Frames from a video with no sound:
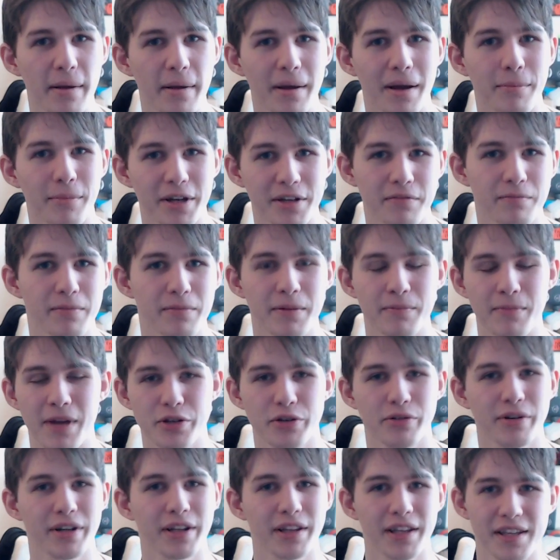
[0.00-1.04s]
I might have been
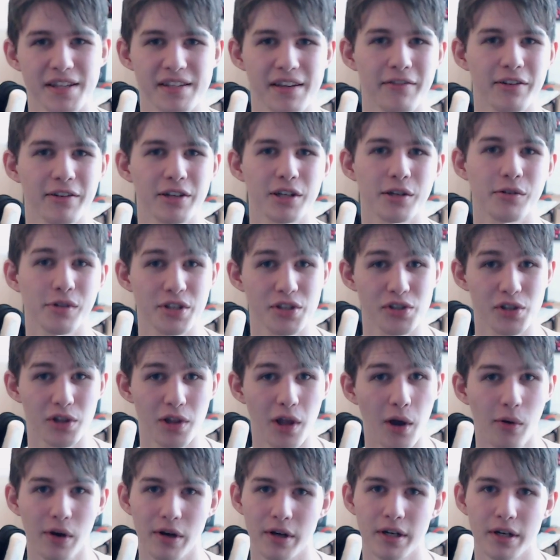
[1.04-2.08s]
measuring like 7 degrees
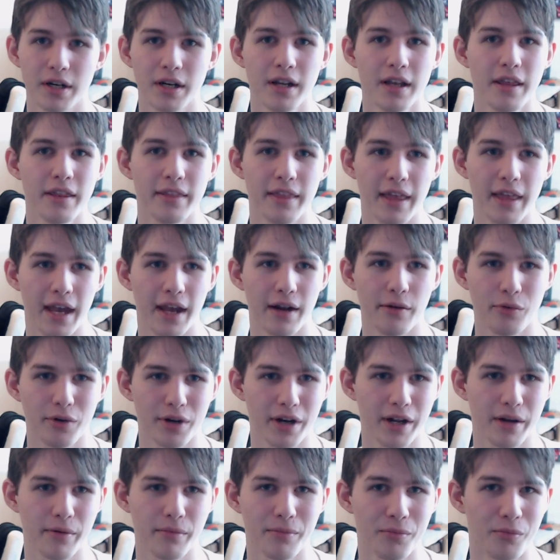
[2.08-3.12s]
lower than what
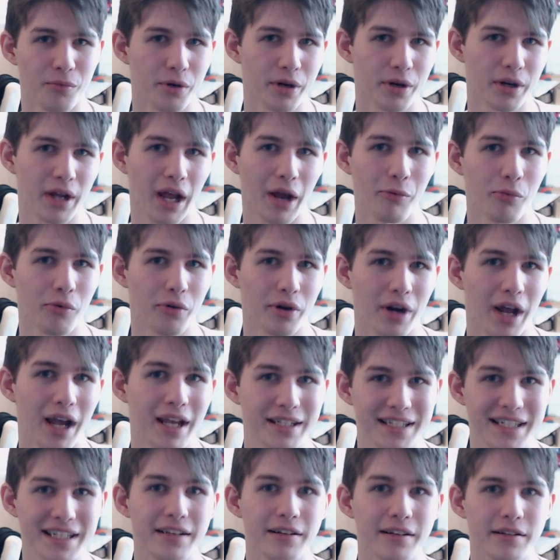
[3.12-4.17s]
I would
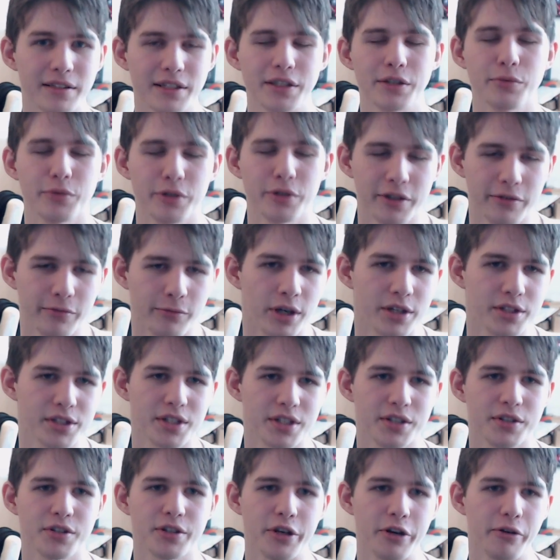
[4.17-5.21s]
ideally you would have
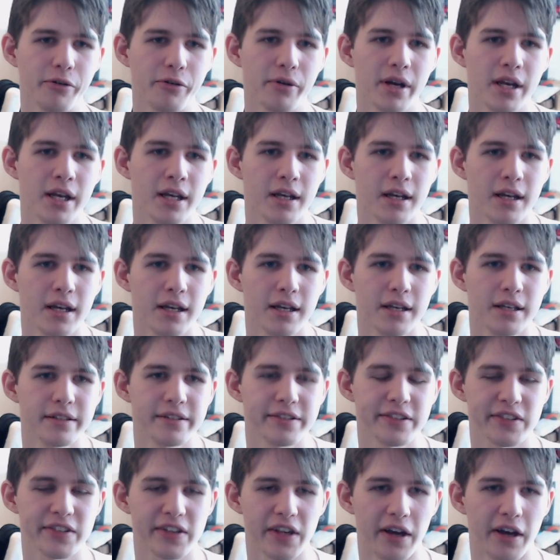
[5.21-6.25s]
wanted to.
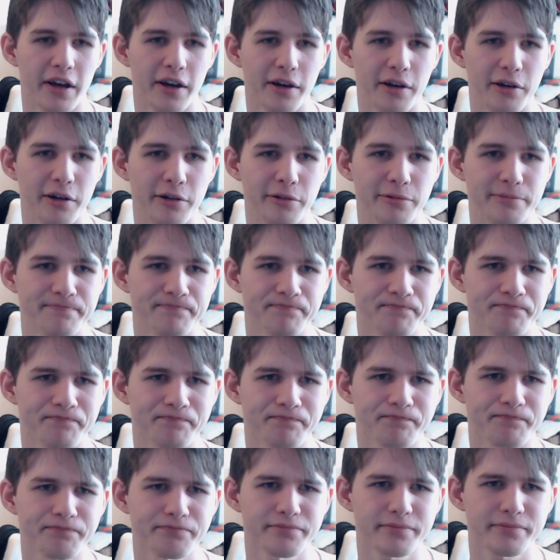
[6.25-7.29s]
So
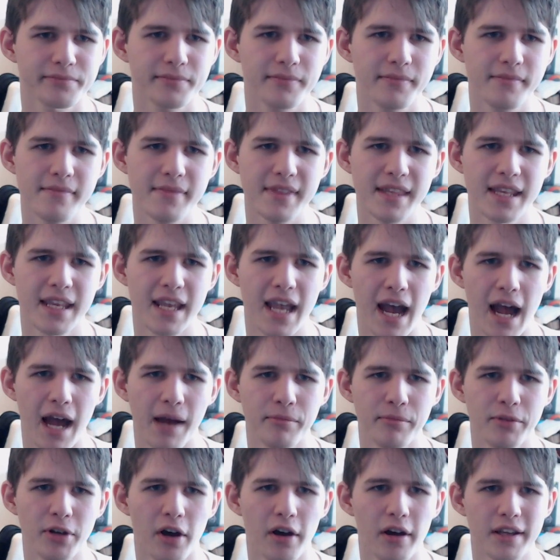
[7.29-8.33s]
yeah,
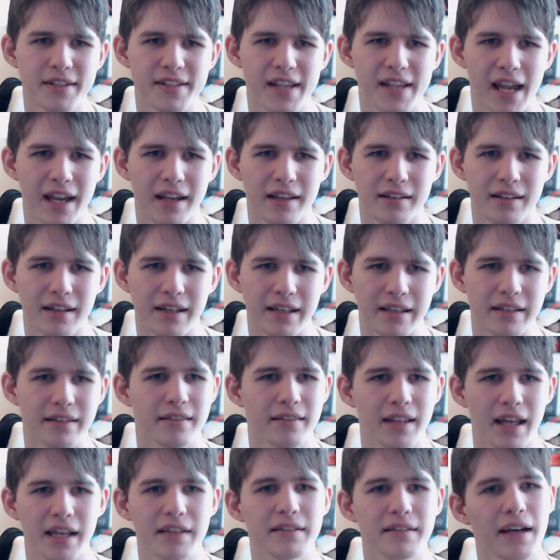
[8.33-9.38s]
I'm not exactly like,
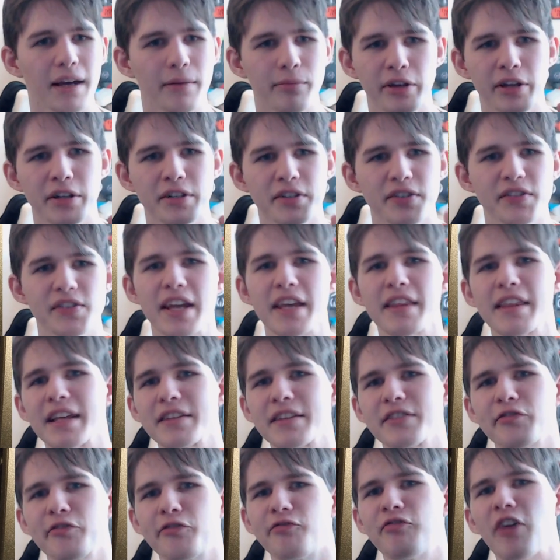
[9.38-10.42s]
I'm gonna say
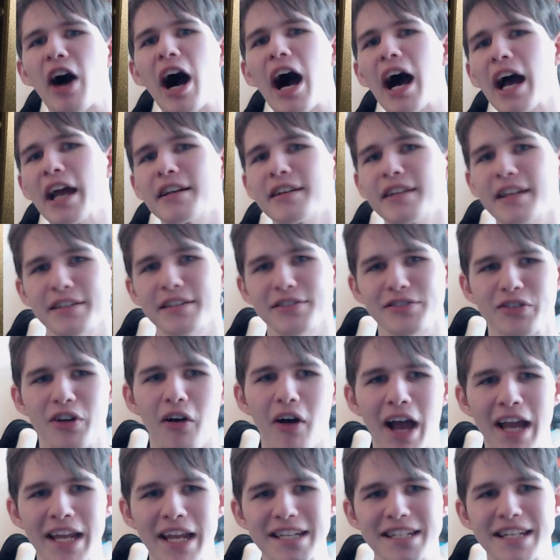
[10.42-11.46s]
that's fine. It's
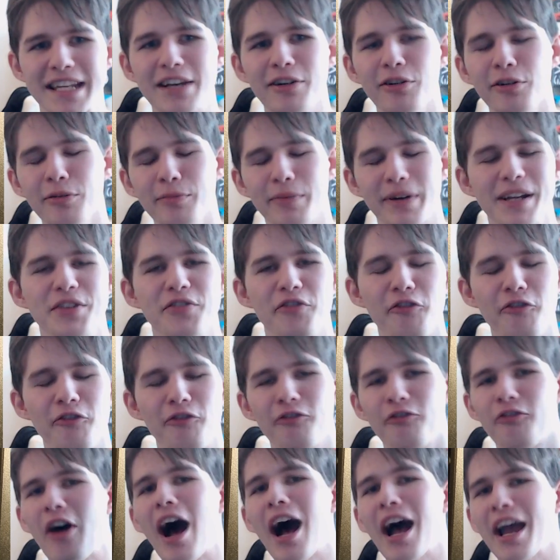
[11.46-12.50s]
not ideal, but it's
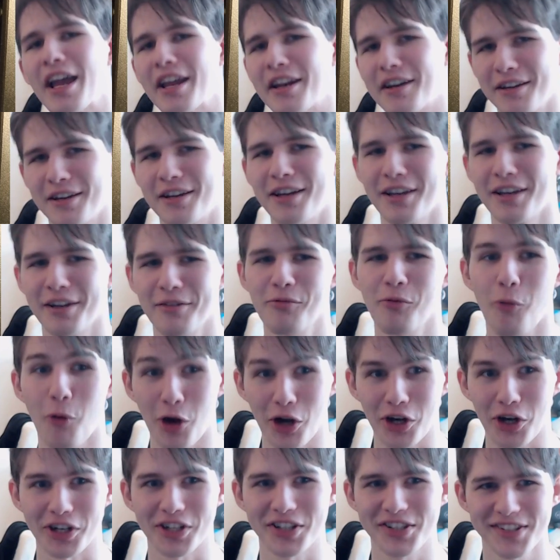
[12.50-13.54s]
fine. It
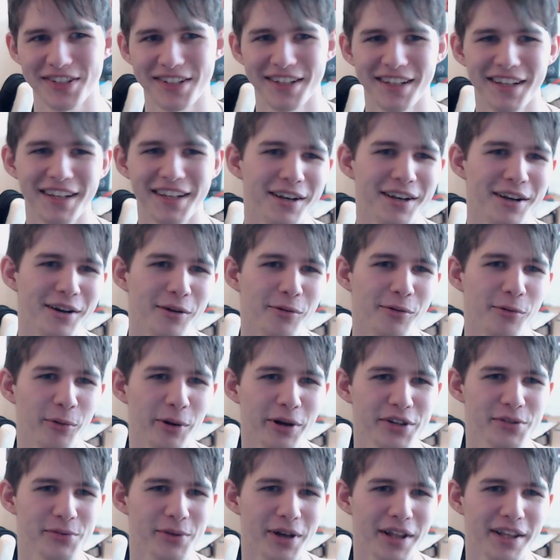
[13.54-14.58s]
works
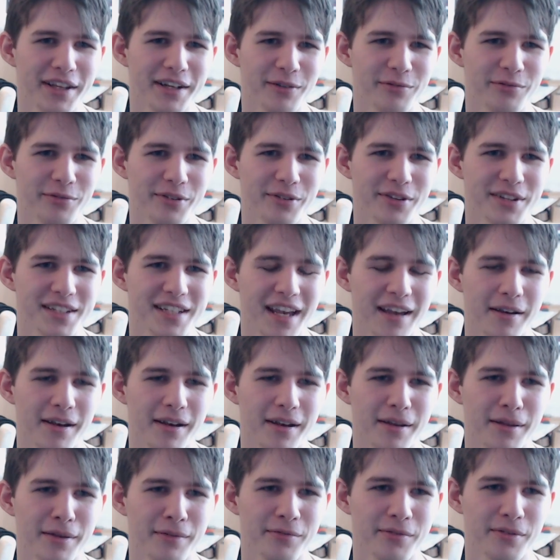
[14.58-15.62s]
well enough for
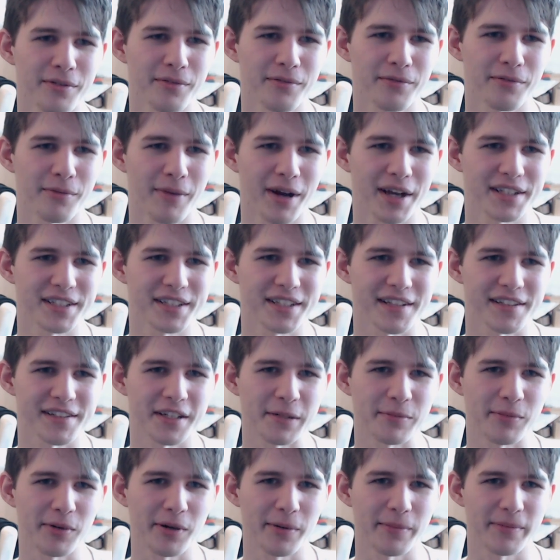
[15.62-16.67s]
the for my
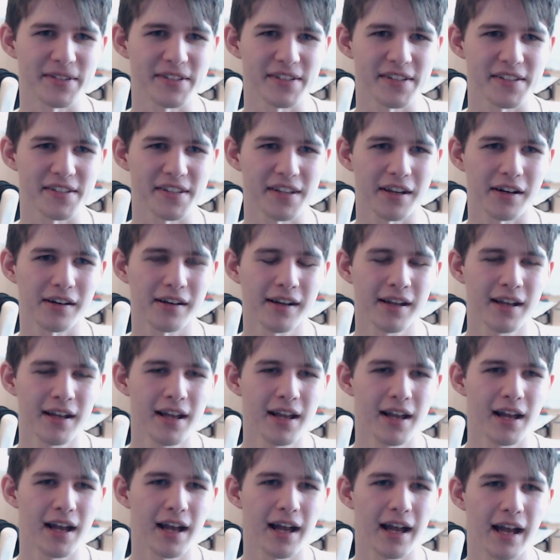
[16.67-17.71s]
testing purposes here.
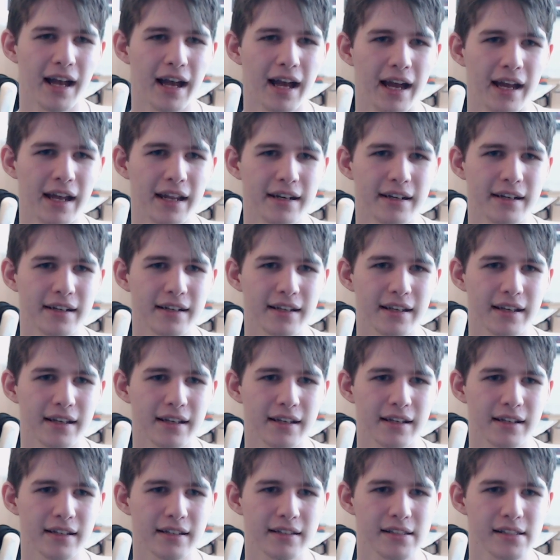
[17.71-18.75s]
And
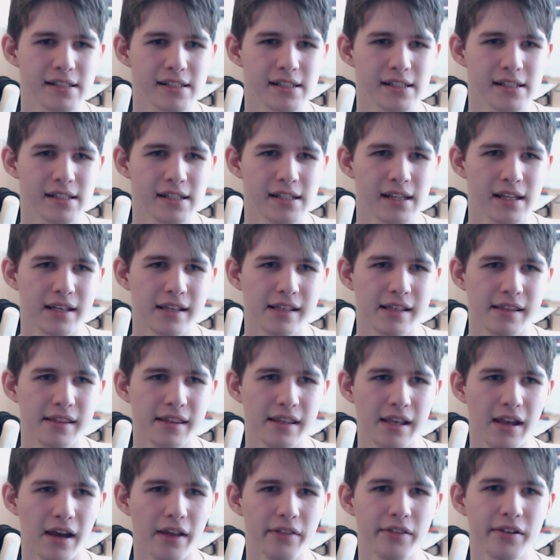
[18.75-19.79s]

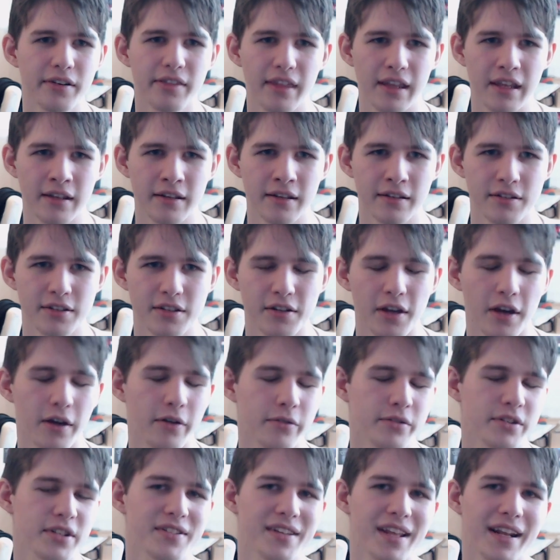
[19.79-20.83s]
the other thing to
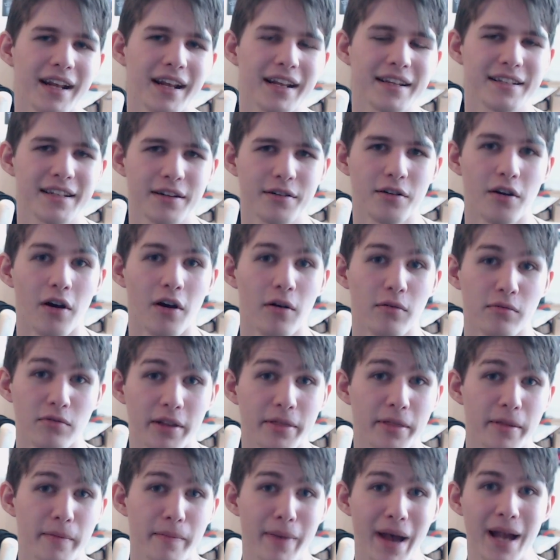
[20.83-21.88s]
note is that I did not
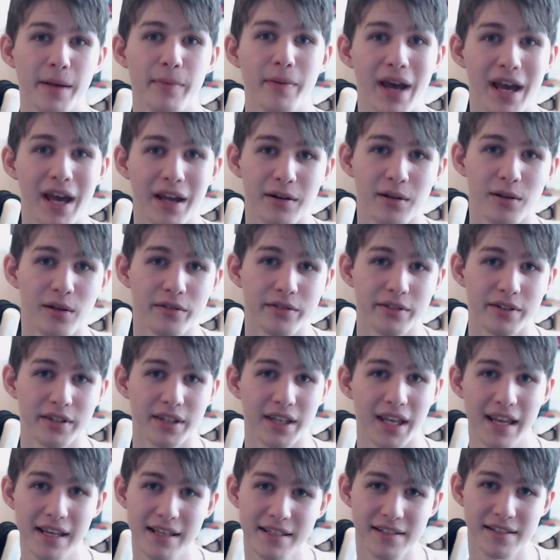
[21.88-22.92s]
run the back panel on the
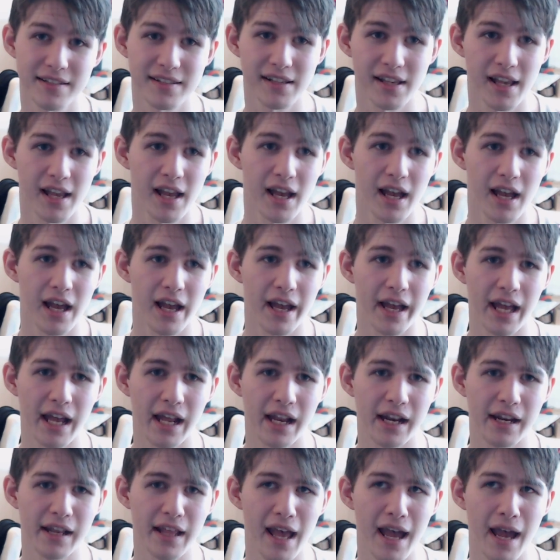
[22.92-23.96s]
case,
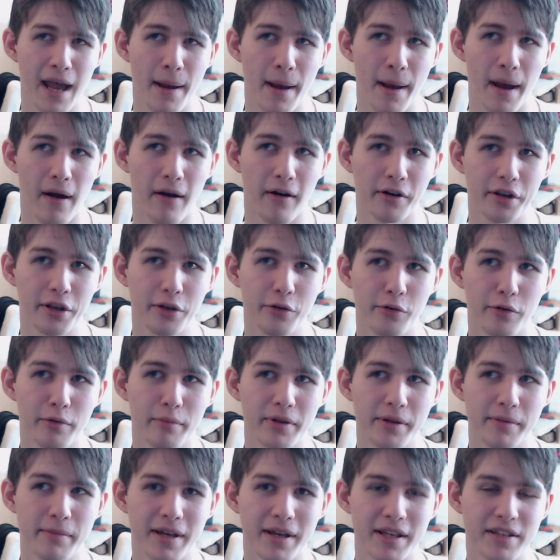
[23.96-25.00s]
and that
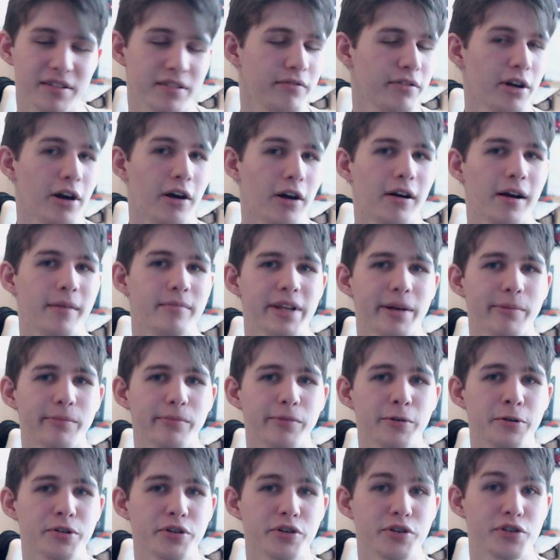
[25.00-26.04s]
arguably makes the VRM
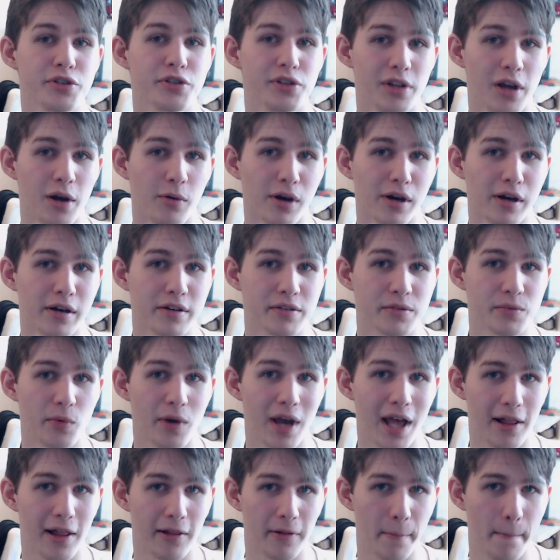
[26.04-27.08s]
temperatures lower as
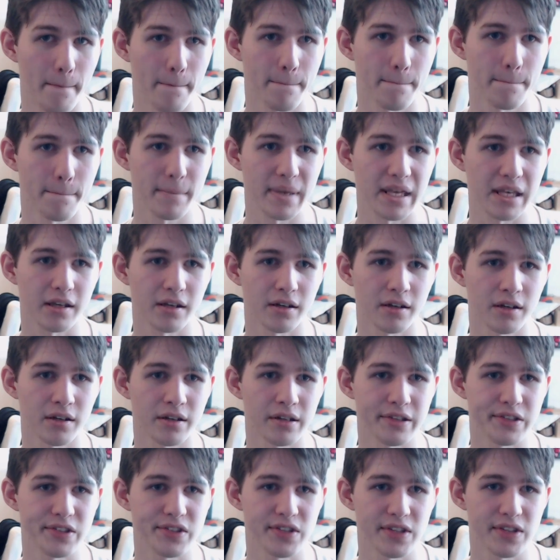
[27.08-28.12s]
well,
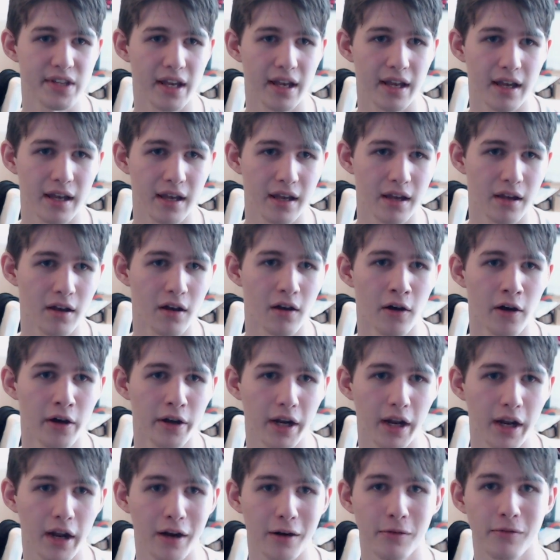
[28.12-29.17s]
because
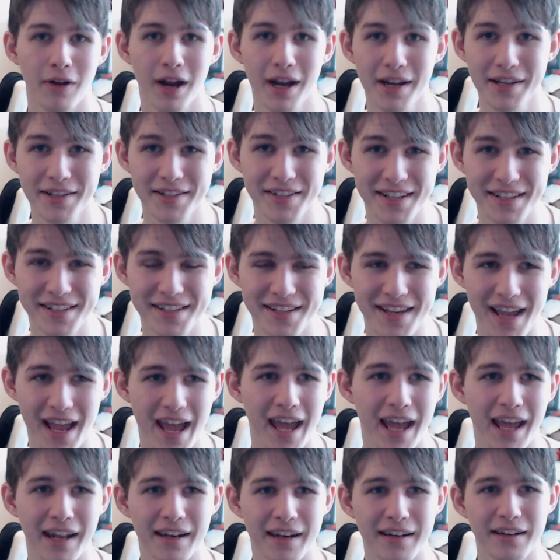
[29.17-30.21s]
hot air rises,
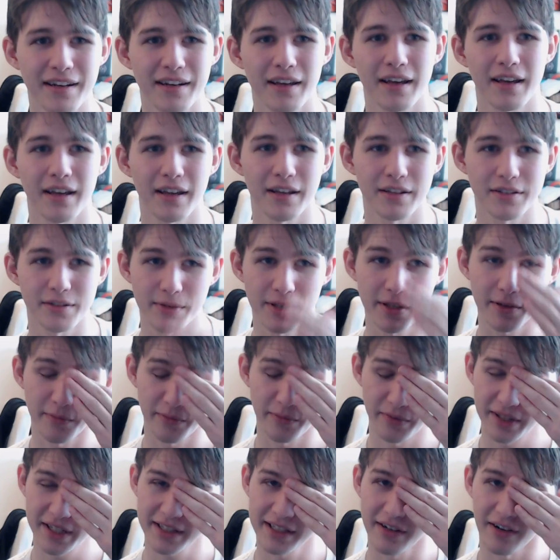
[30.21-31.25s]
and to be
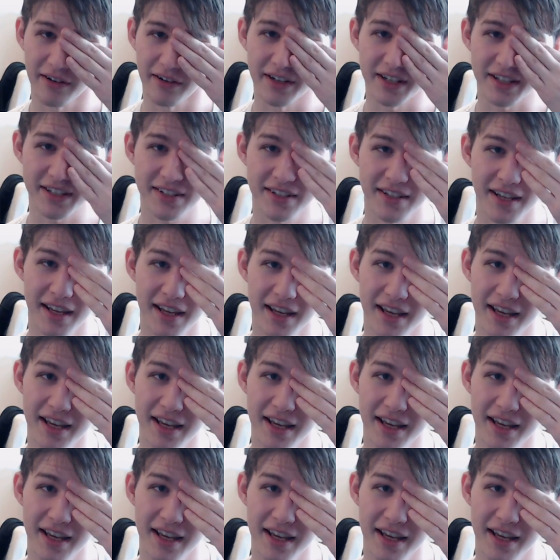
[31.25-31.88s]
completely honest,